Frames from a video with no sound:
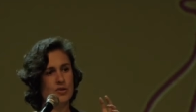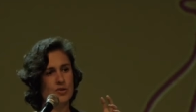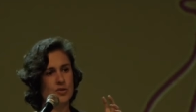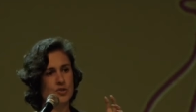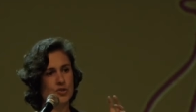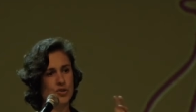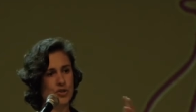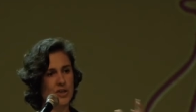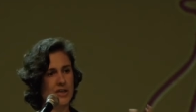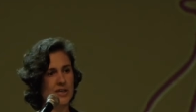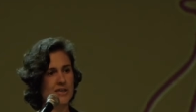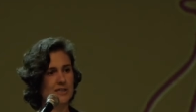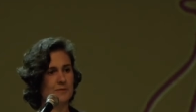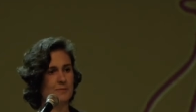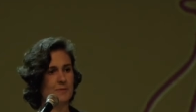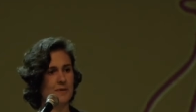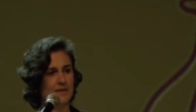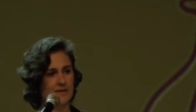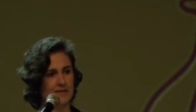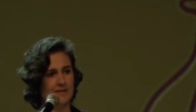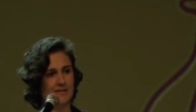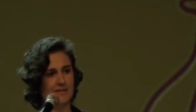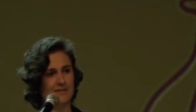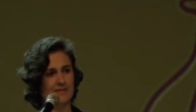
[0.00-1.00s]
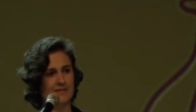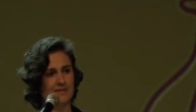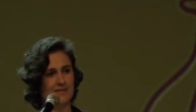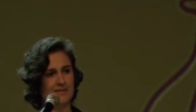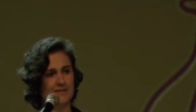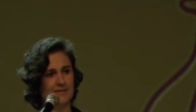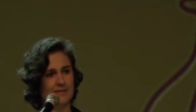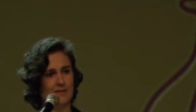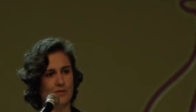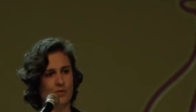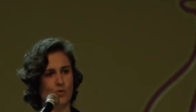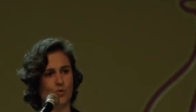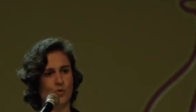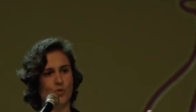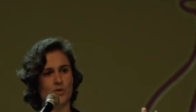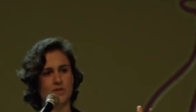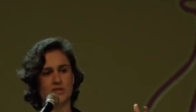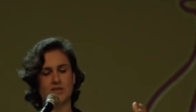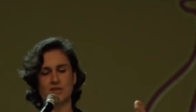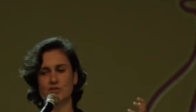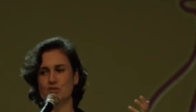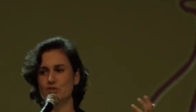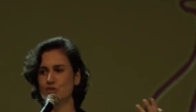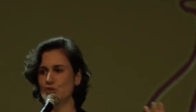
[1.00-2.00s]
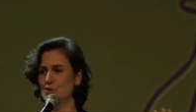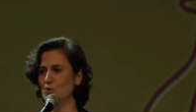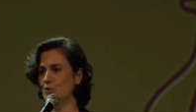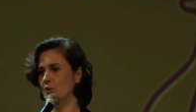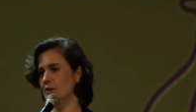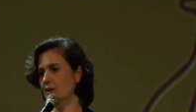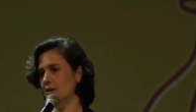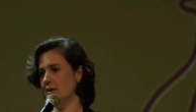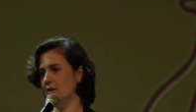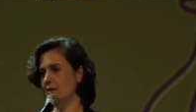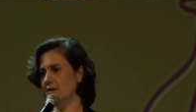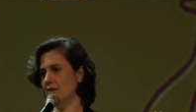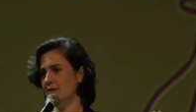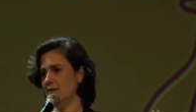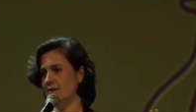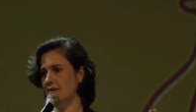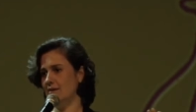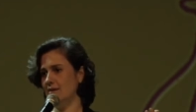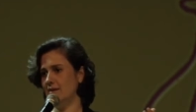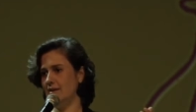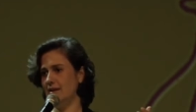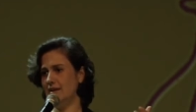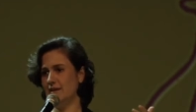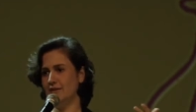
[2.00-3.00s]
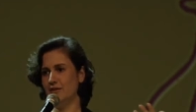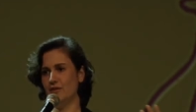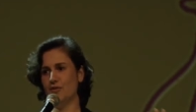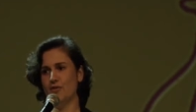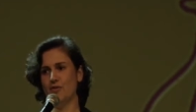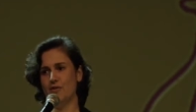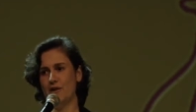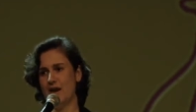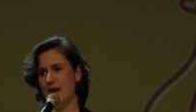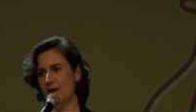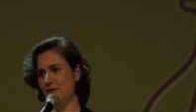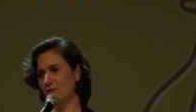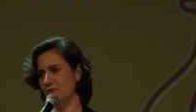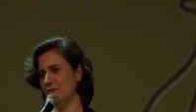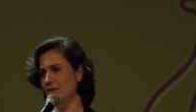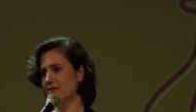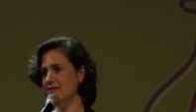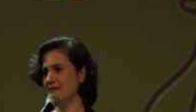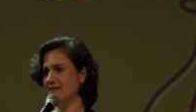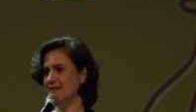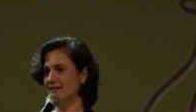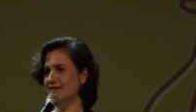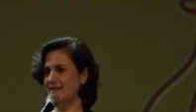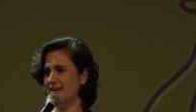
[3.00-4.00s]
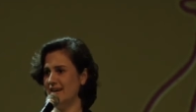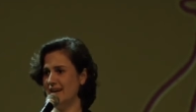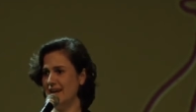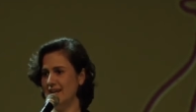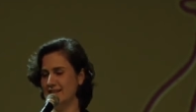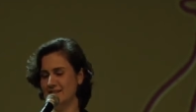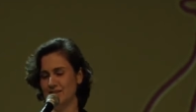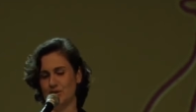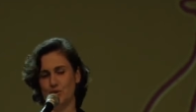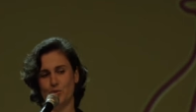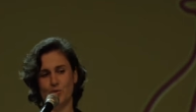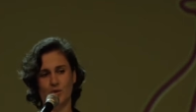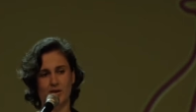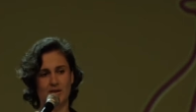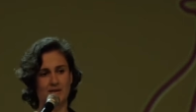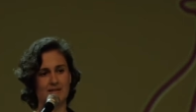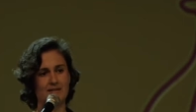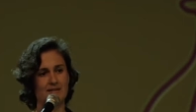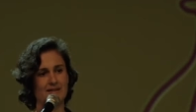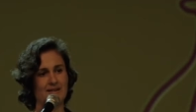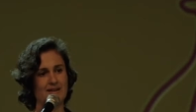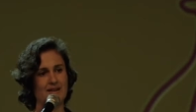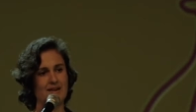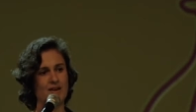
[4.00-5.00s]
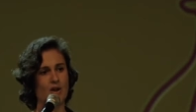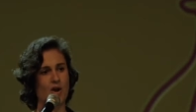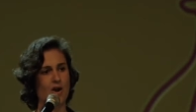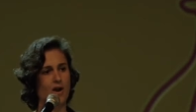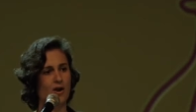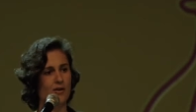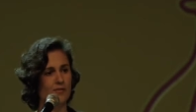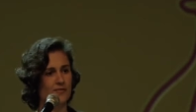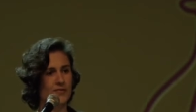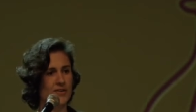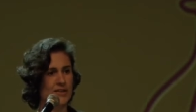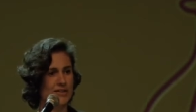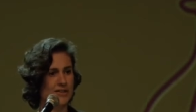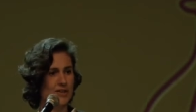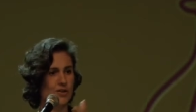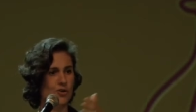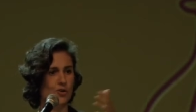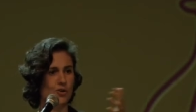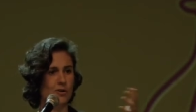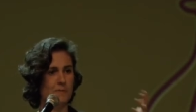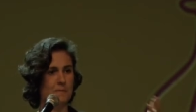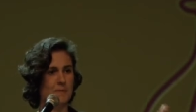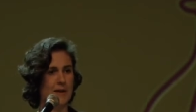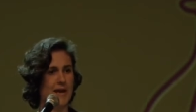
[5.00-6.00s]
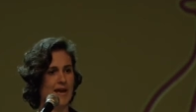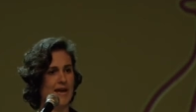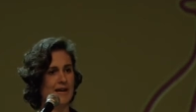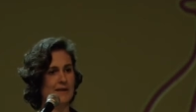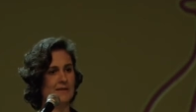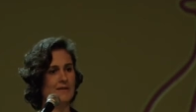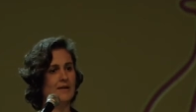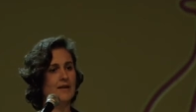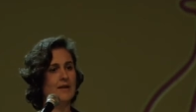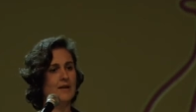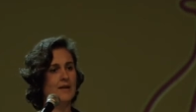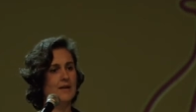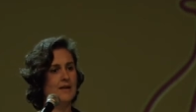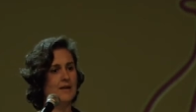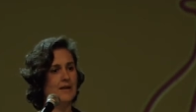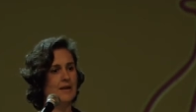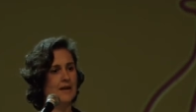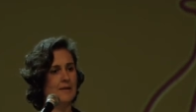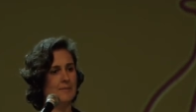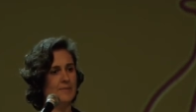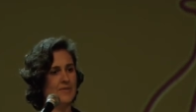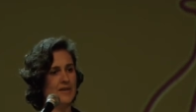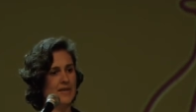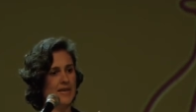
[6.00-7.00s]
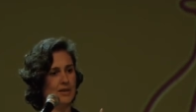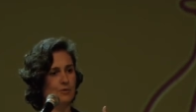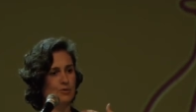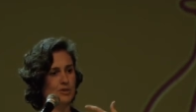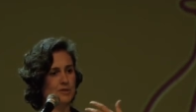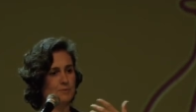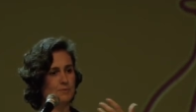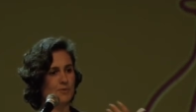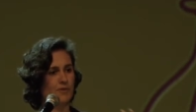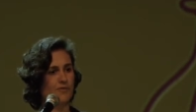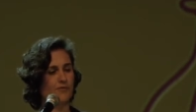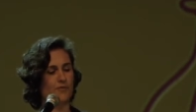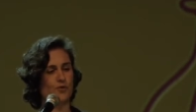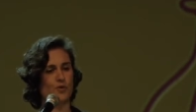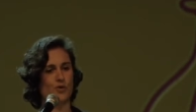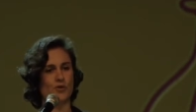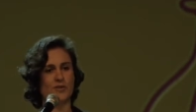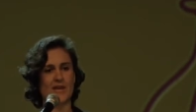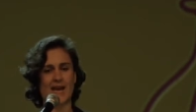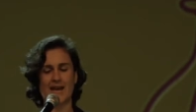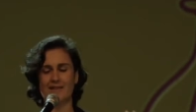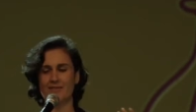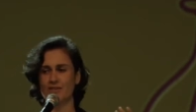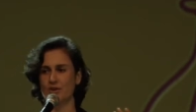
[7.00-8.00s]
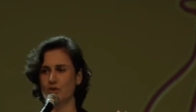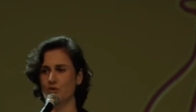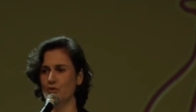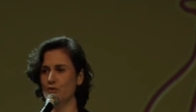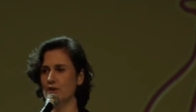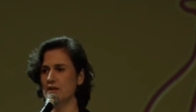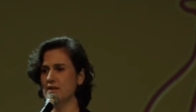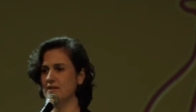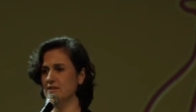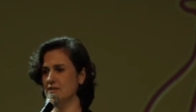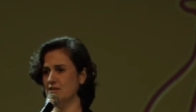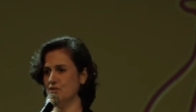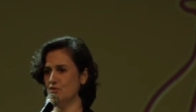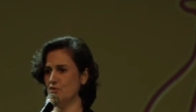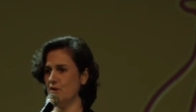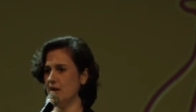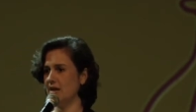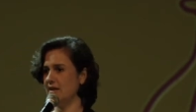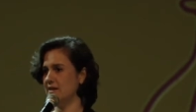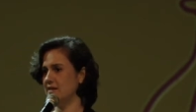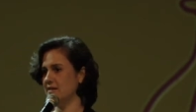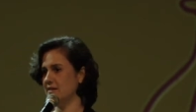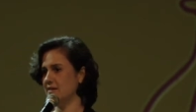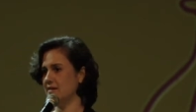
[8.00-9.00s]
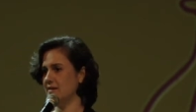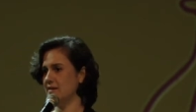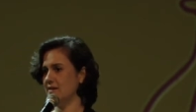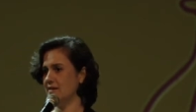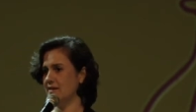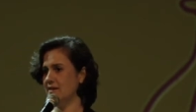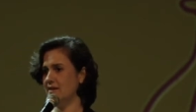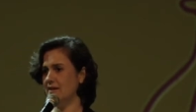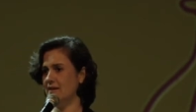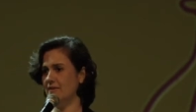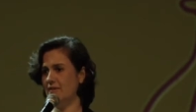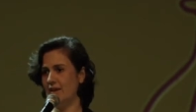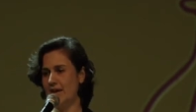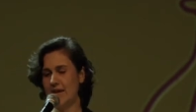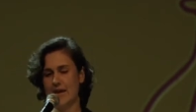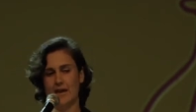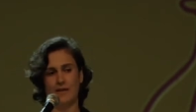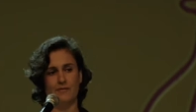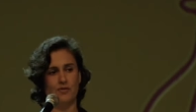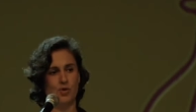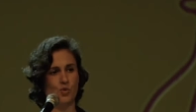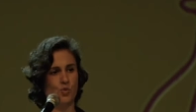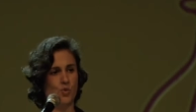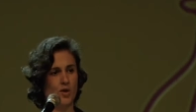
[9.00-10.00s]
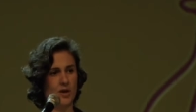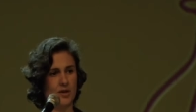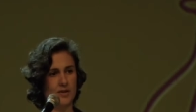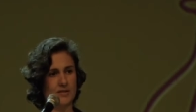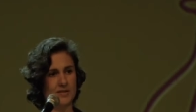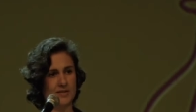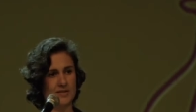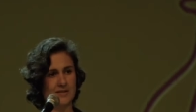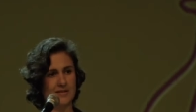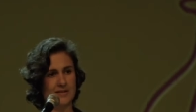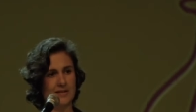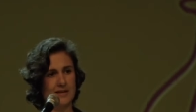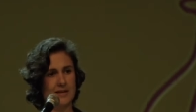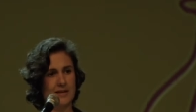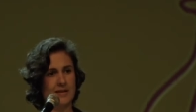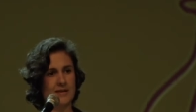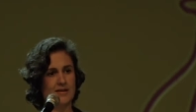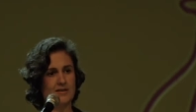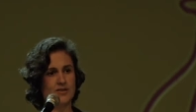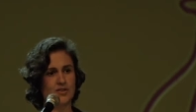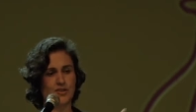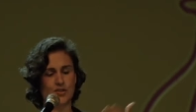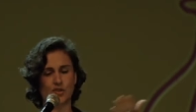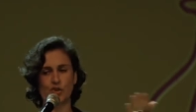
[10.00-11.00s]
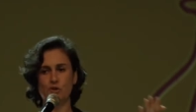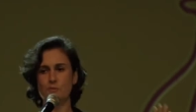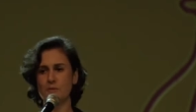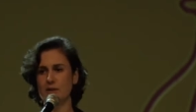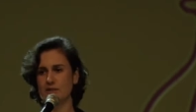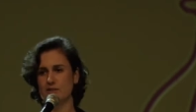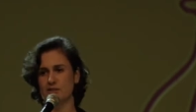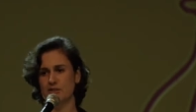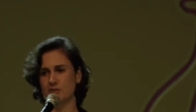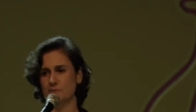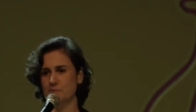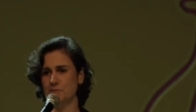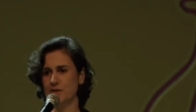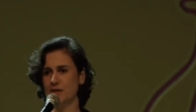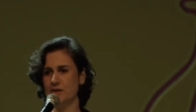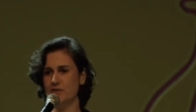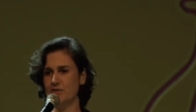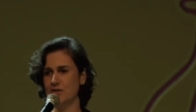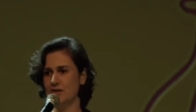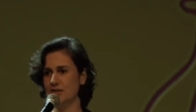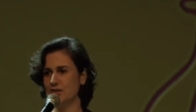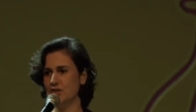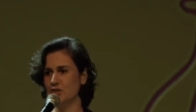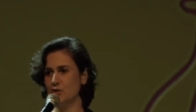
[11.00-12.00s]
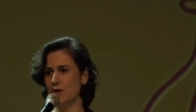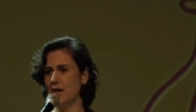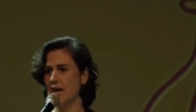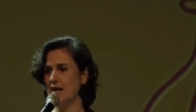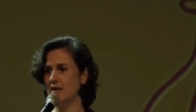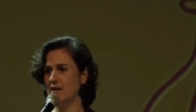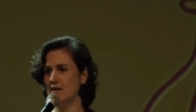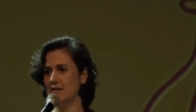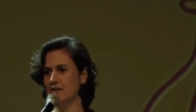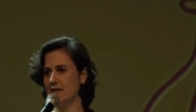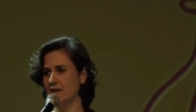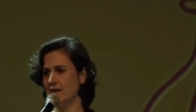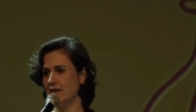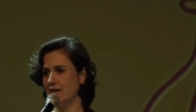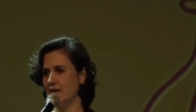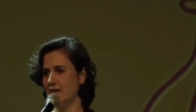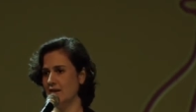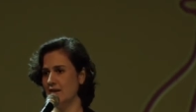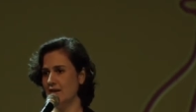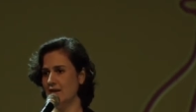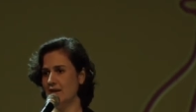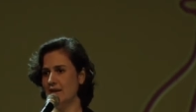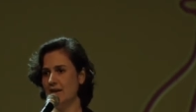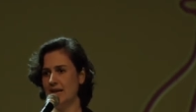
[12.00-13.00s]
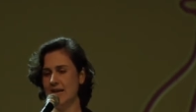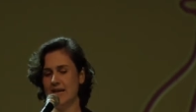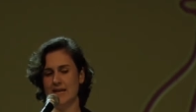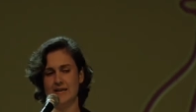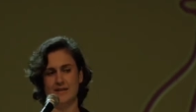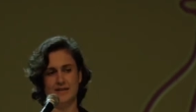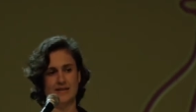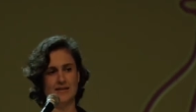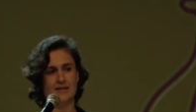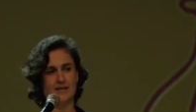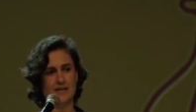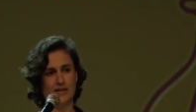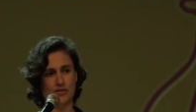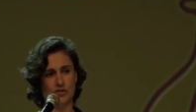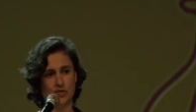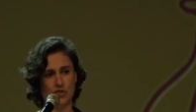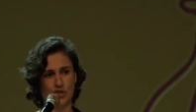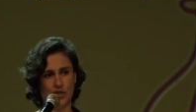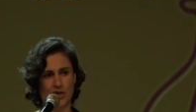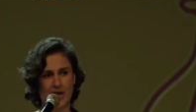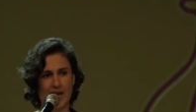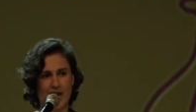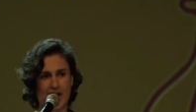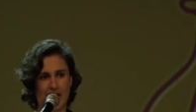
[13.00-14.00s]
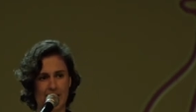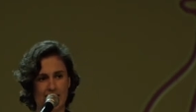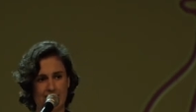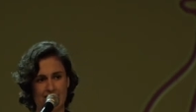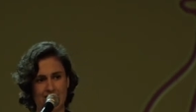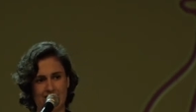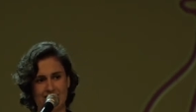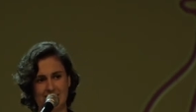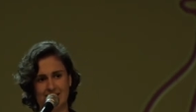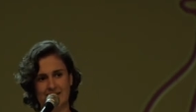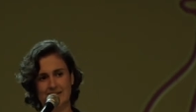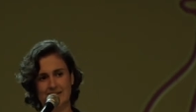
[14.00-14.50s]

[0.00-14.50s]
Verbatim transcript: Shakespeare was the jewel in the crown, as it were, of this whole plan. He was put forth as the greatest writer there ever was, so much superior to anything Indian literature had.